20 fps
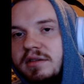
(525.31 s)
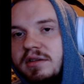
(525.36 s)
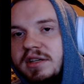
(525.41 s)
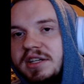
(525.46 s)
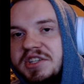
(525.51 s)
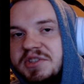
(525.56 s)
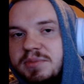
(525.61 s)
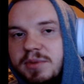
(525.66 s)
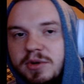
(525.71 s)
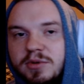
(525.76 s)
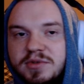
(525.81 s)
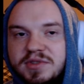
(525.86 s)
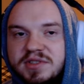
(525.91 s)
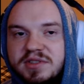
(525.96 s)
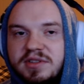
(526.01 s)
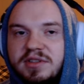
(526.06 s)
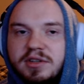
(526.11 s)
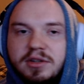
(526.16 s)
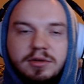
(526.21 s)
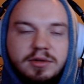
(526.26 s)

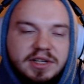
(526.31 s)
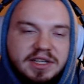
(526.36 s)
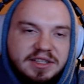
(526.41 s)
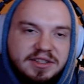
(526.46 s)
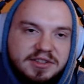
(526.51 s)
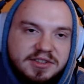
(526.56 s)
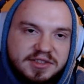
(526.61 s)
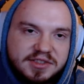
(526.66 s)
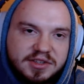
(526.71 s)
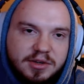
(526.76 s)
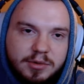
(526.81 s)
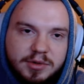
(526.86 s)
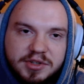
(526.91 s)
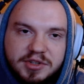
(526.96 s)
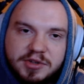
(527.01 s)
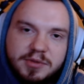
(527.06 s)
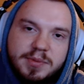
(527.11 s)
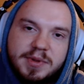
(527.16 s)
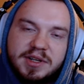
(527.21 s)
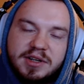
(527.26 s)
exposed, you know, and it's going
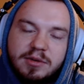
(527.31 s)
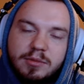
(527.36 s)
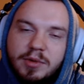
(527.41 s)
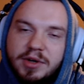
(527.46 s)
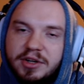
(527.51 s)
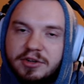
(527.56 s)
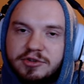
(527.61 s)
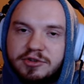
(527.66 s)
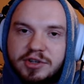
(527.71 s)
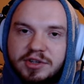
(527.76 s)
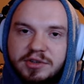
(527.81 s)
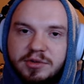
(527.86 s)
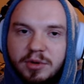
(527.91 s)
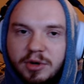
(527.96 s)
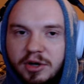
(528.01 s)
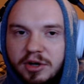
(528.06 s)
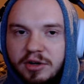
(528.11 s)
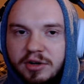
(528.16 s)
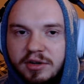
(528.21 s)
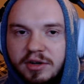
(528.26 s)
to depend on what you're trying to
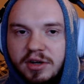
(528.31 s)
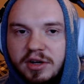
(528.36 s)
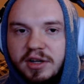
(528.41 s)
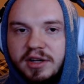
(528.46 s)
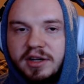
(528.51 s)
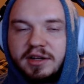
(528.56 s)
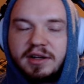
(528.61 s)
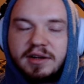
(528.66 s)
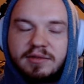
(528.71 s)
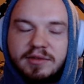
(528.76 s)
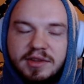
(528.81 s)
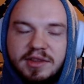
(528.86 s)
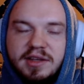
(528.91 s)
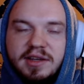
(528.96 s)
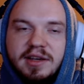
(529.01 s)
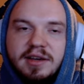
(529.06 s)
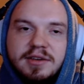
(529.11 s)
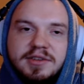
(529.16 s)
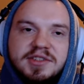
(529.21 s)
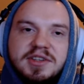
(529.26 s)
earn on and
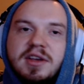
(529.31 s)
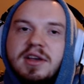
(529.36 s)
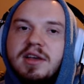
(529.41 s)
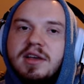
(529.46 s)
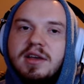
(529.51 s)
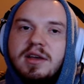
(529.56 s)
everything else.